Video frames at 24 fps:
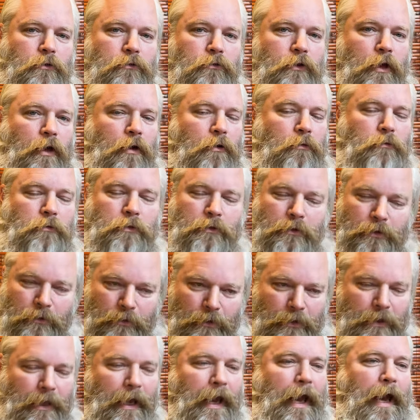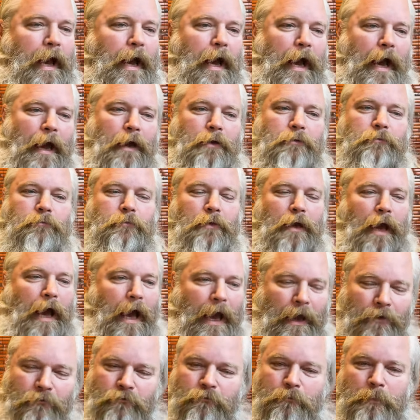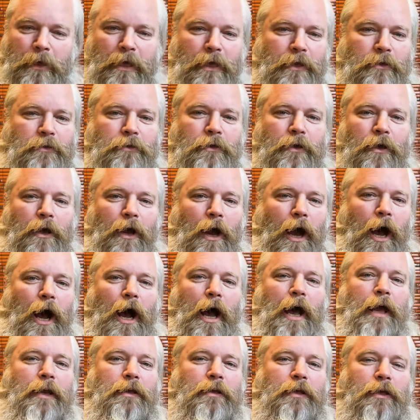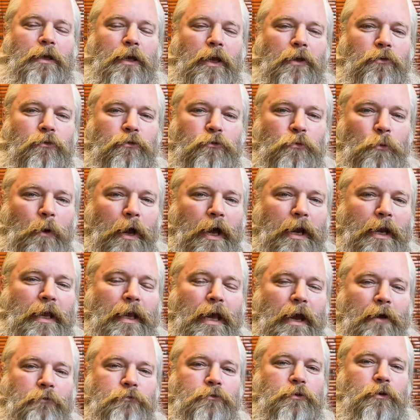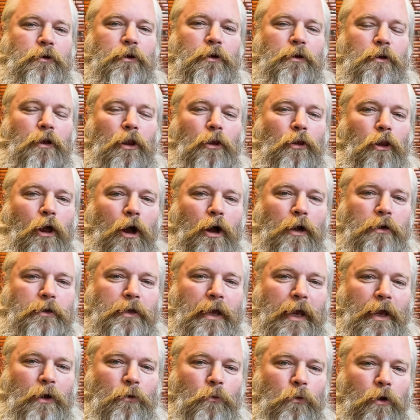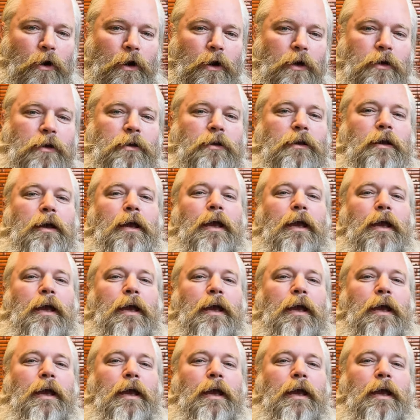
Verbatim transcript: So yeah, I I've been hot and sweaty after a, a long day at work